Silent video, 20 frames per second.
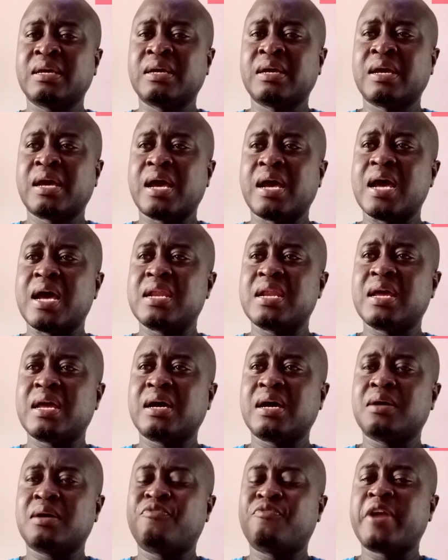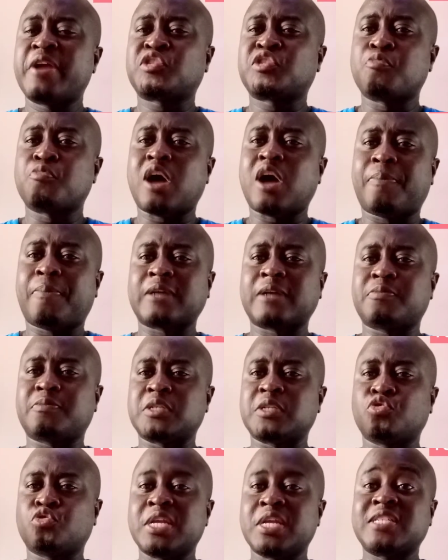And very small apartments.
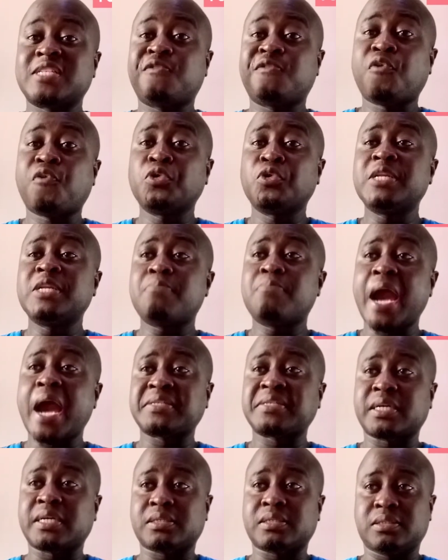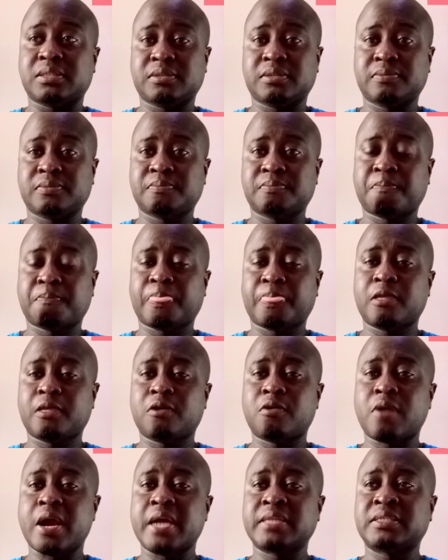So there's a folding bicycle,
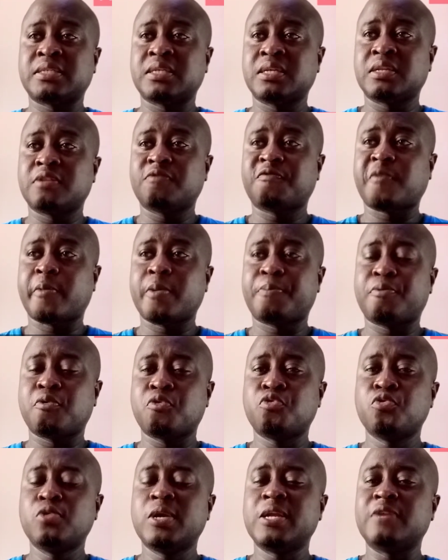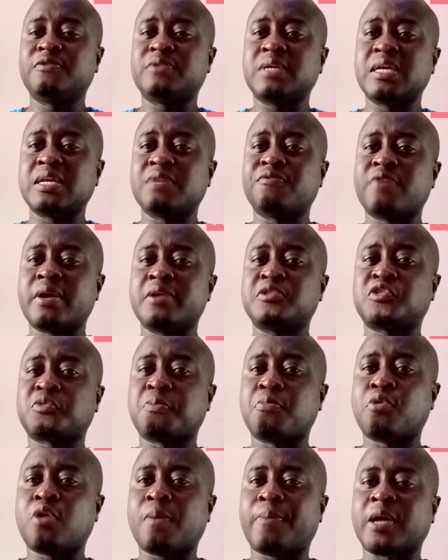right? For people who live in very small
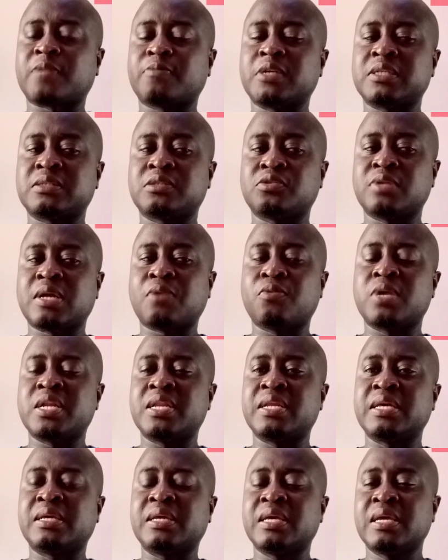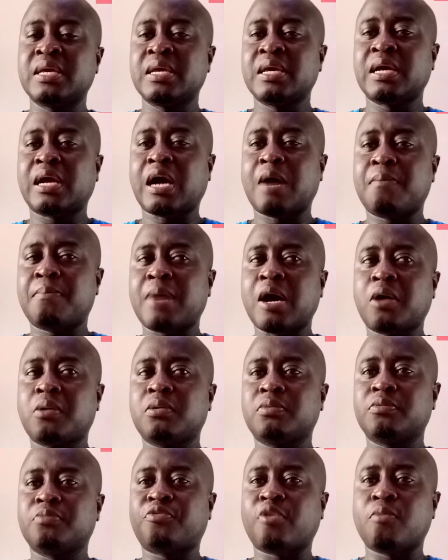apartments, so that when they come back
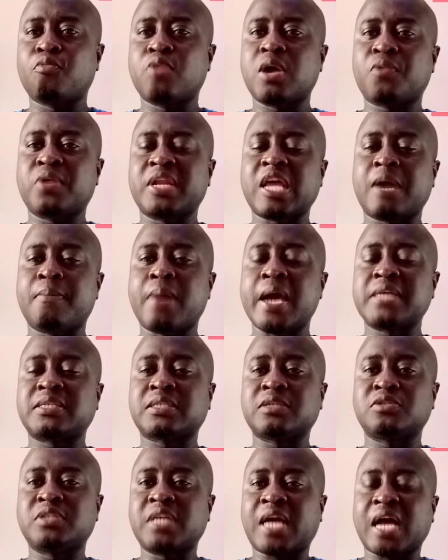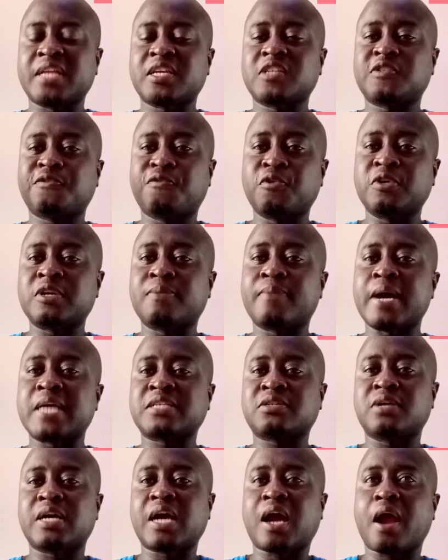from work with their bicycles, they can just fold the bicycle
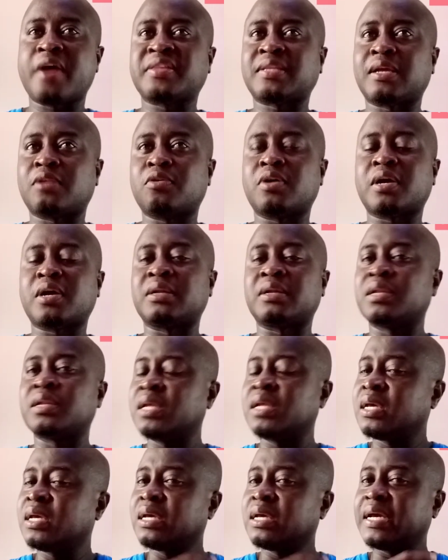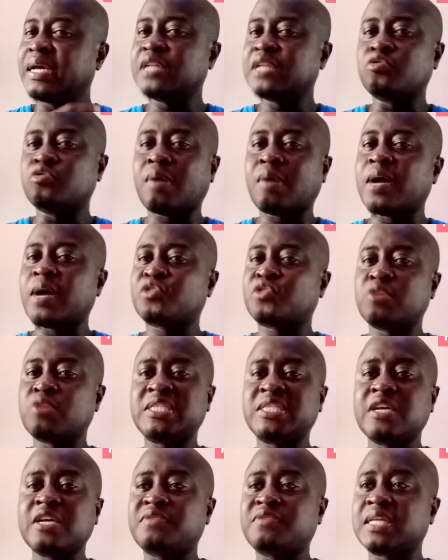and carry it along and get to about
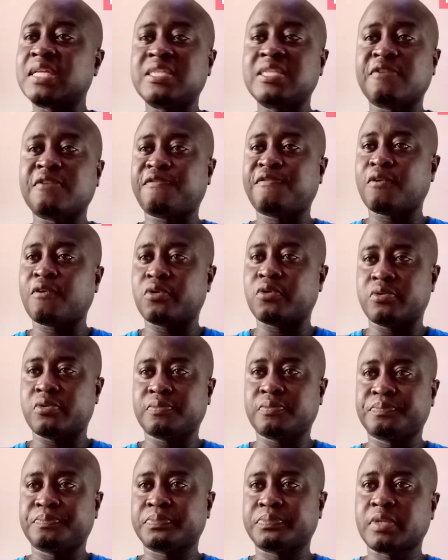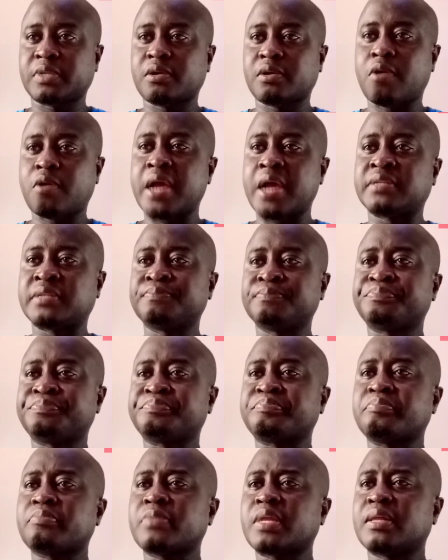20th, 30th floor, right?
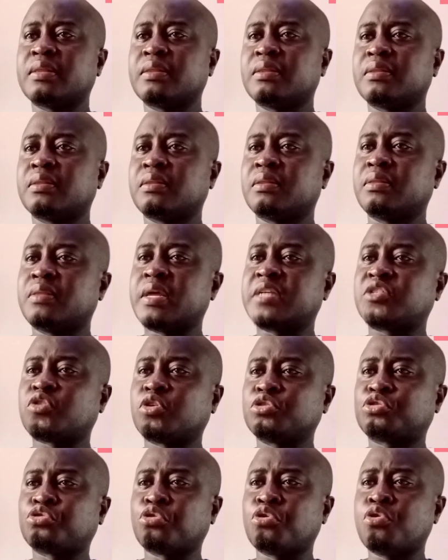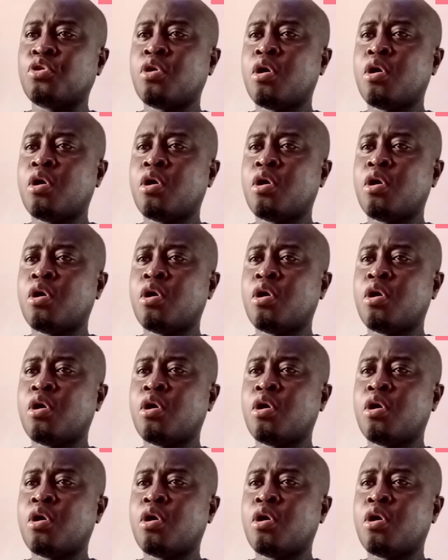There is also